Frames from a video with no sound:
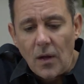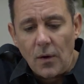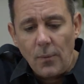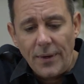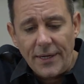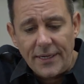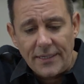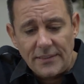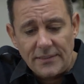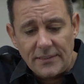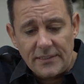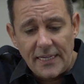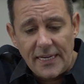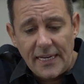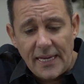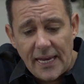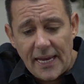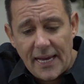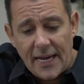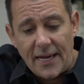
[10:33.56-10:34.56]
We can
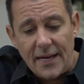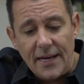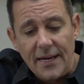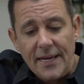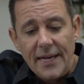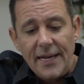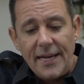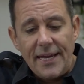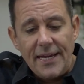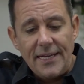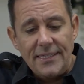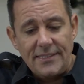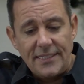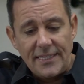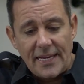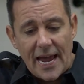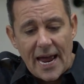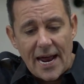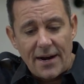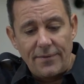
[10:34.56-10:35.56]
see here's
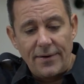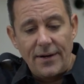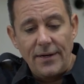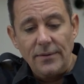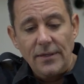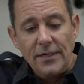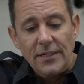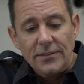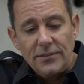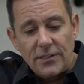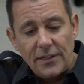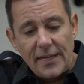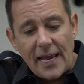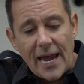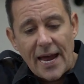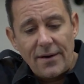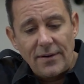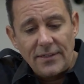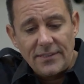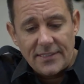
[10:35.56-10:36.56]
the arrow. So
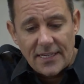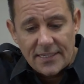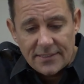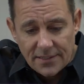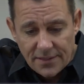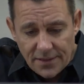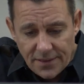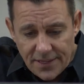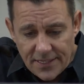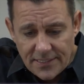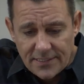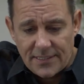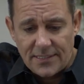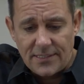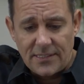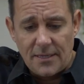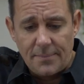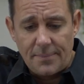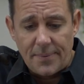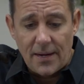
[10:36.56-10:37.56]
the arrow says this
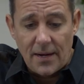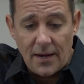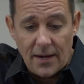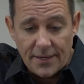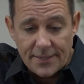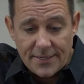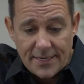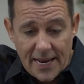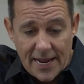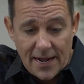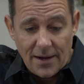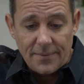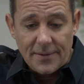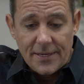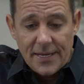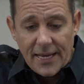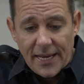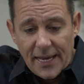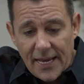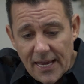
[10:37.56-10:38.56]
is the bar. Now,
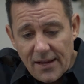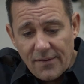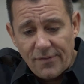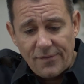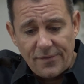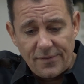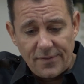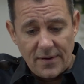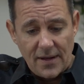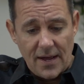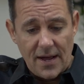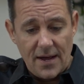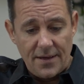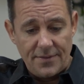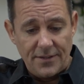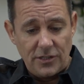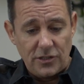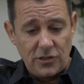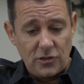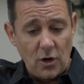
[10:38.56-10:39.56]
if
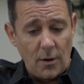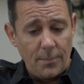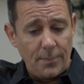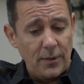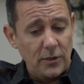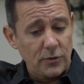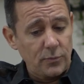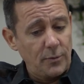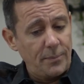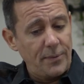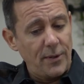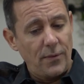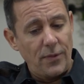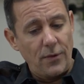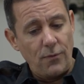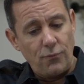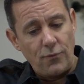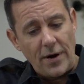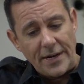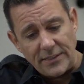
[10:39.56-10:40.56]
the stop loss would be on
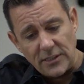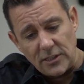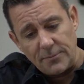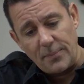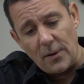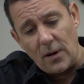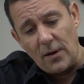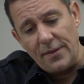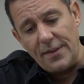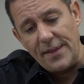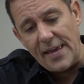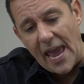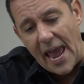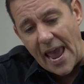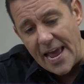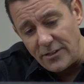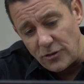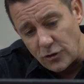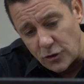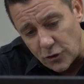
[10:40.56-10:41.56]
the red spot, the
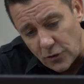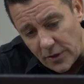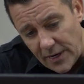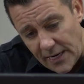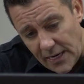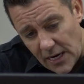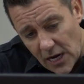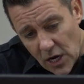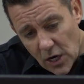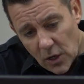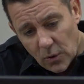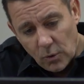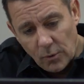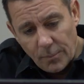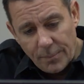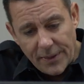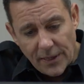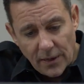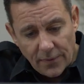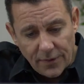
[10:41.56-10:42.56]
entry will
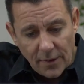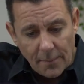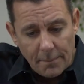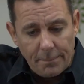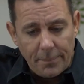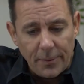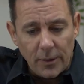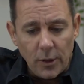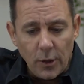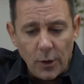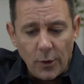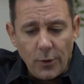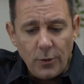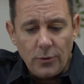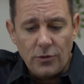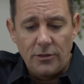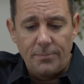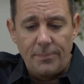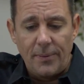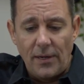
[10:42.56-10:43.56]
be on the
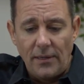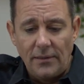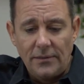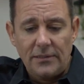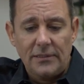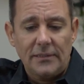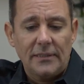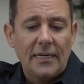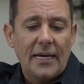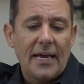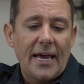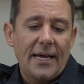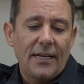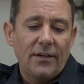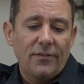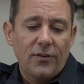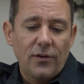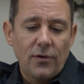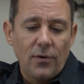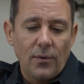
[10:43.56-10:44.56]
blue spot,
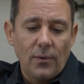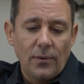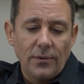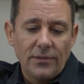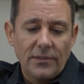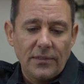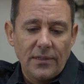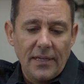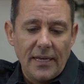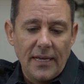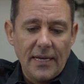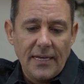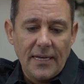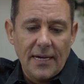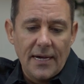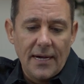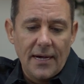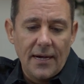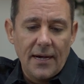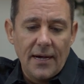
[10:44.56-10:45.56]
and of course the